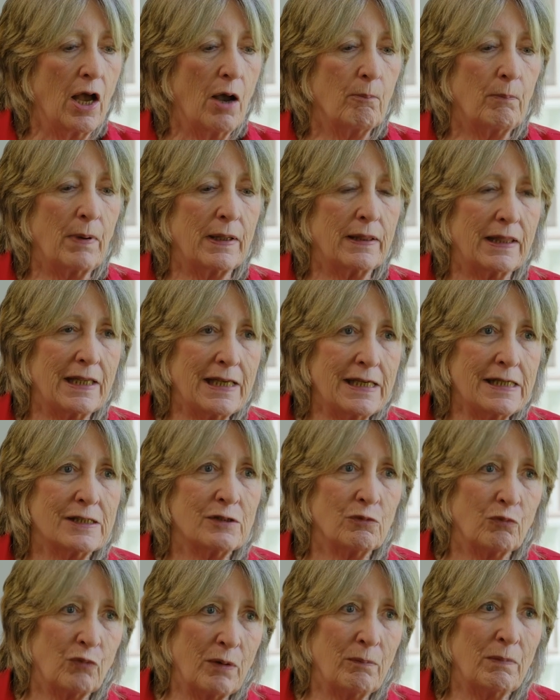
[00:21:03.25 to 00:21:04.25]
But
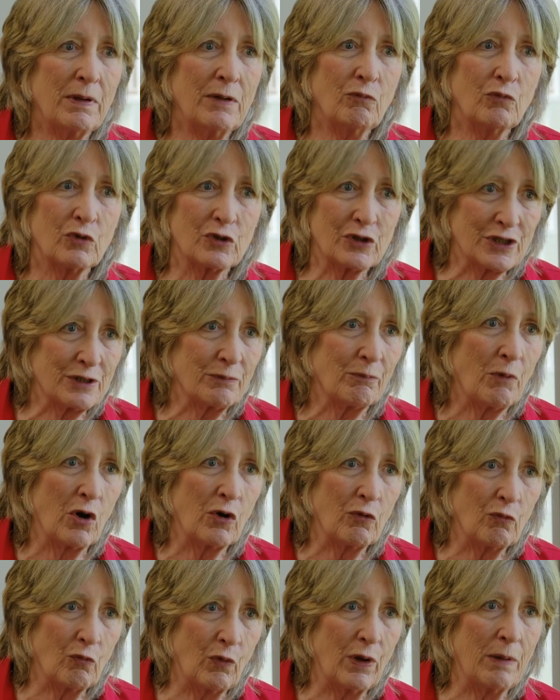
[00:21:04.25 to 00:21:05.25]
these women were
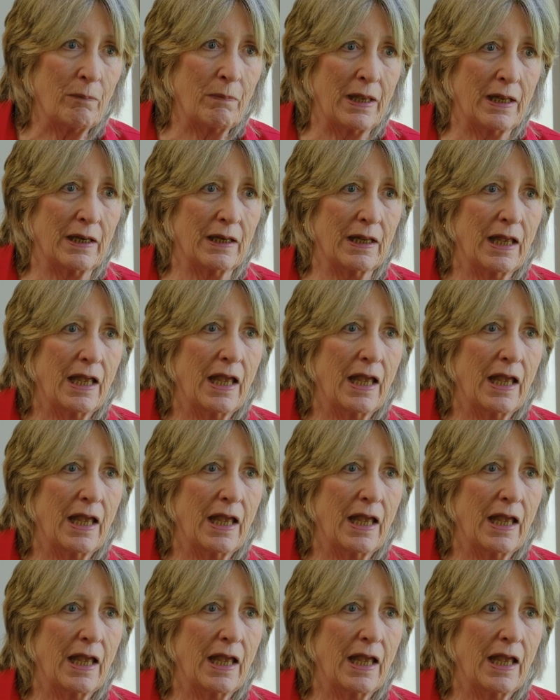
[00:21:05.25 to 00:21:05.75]
smart women.